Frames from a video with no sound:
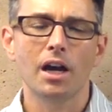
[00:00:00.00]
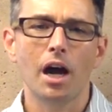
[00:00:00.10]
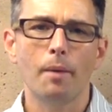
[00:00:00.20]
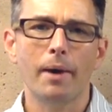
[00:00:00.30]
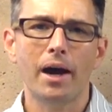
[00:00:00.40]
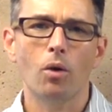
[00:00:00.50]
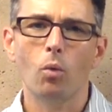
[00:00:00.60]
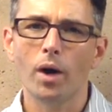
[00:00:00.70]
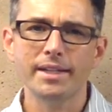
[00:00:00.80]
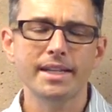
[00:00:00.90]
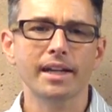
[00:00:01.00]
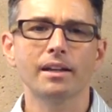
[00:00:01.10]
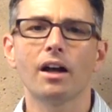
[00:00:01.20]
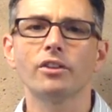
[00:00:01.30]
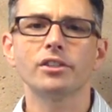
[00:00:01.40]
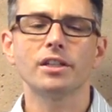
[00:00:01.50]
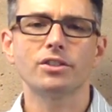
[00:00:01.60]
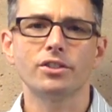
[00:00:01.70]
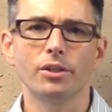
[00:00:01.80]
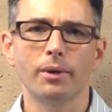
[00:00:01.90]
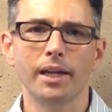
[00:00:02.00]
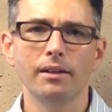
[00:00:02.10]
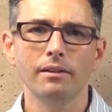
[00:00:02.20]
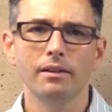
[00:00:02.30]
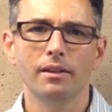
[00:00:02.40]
about what technology is doing